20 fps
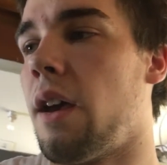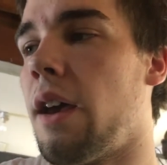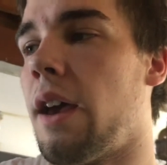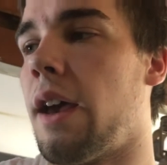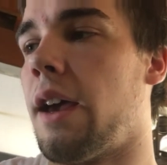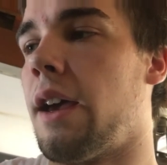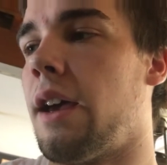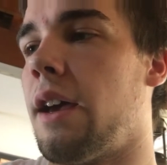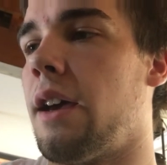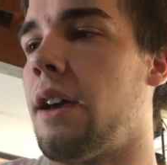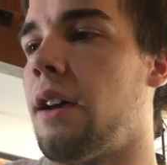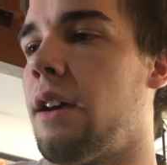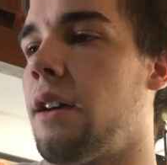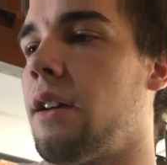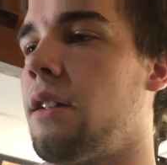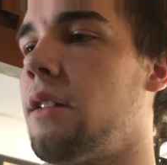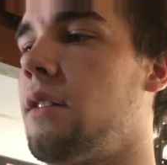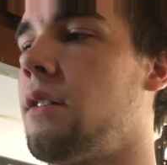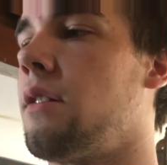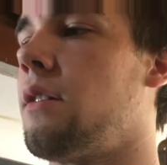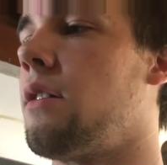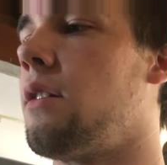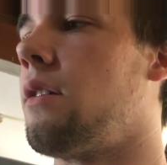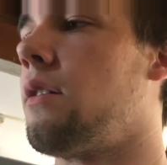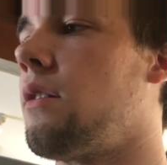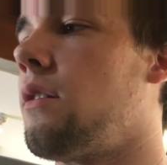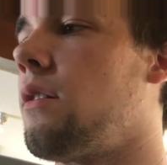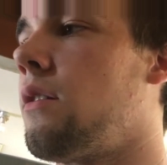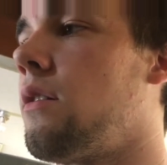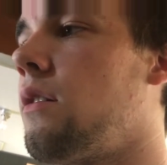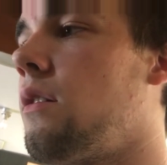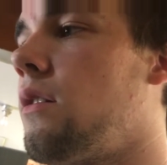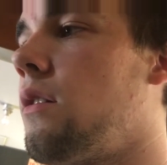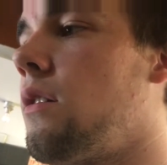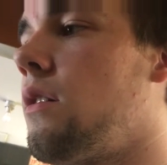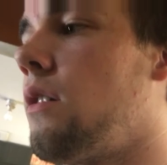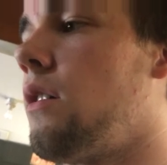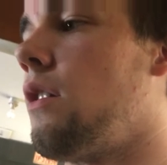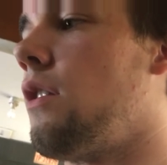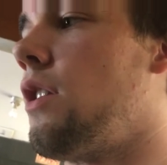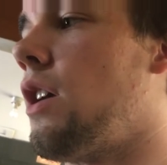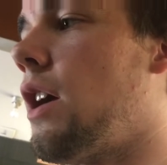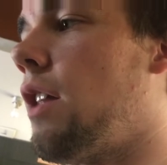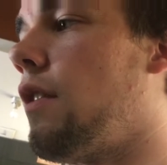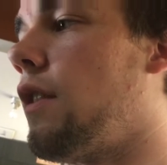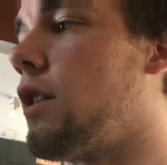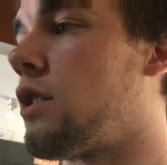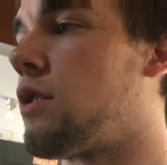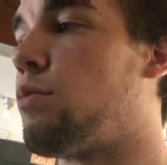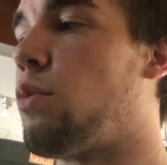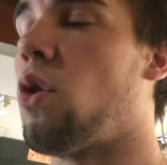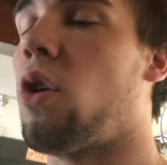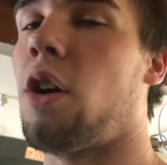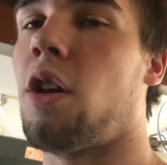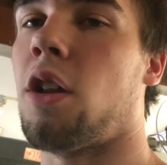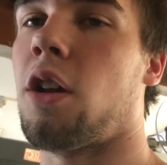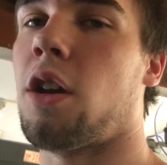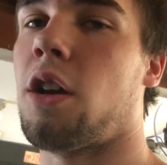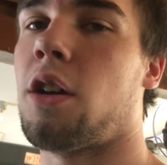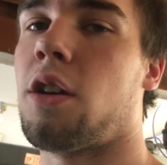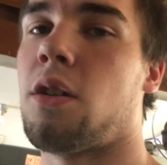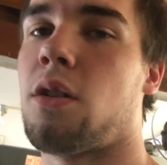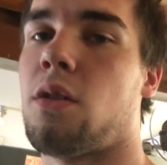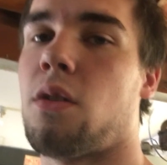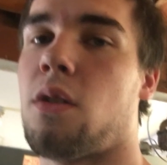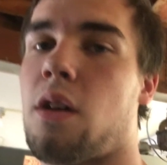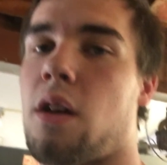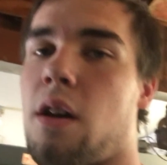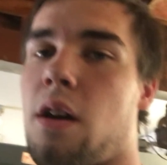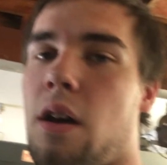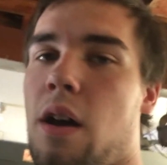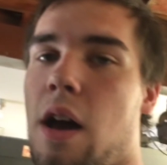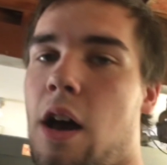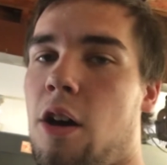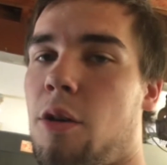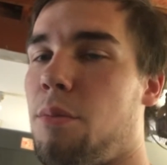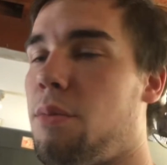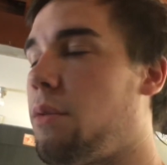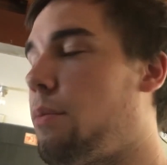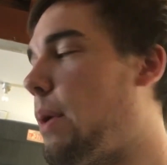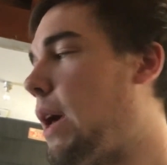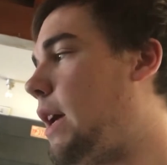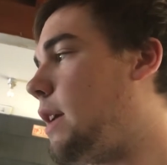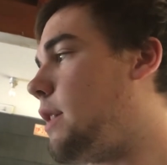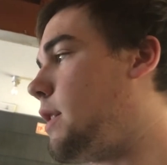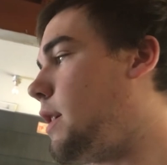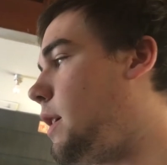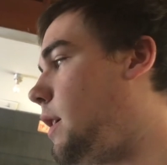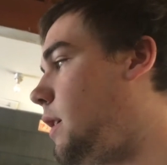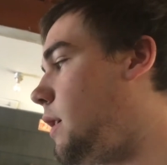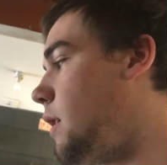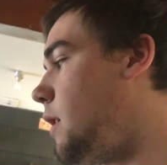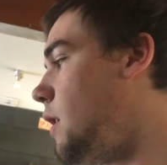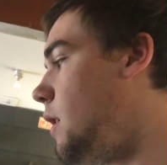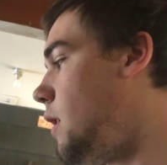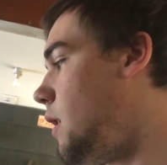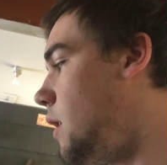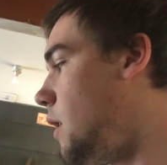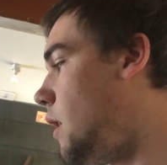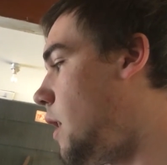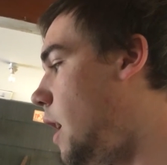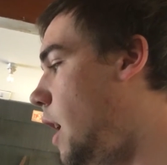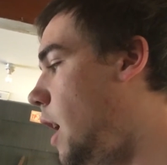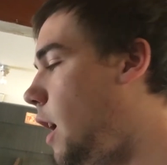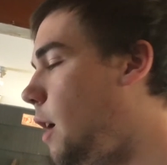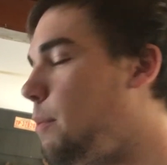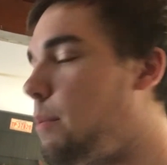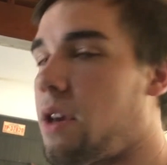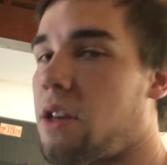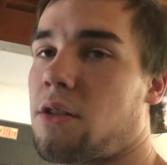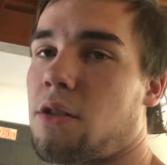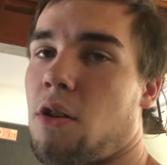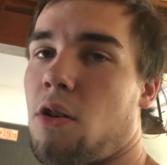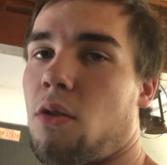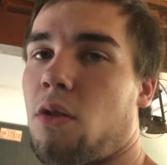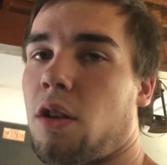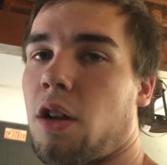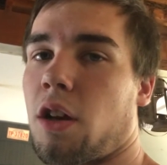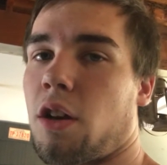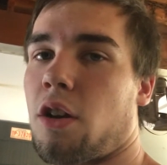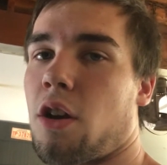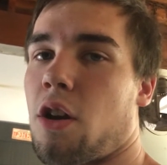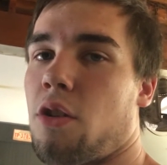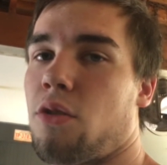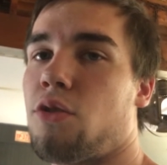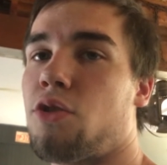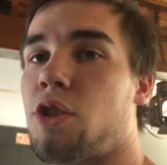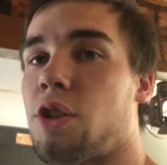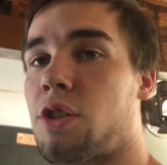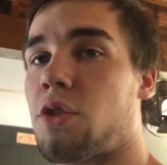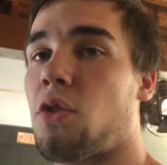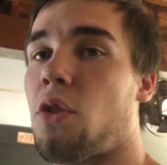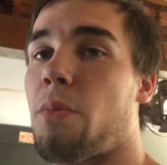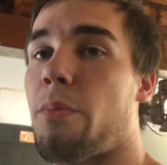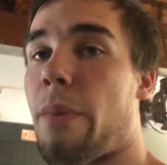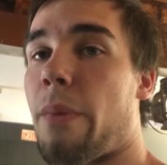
and then the spoiler I'll be painting base coat, clear coat, just so it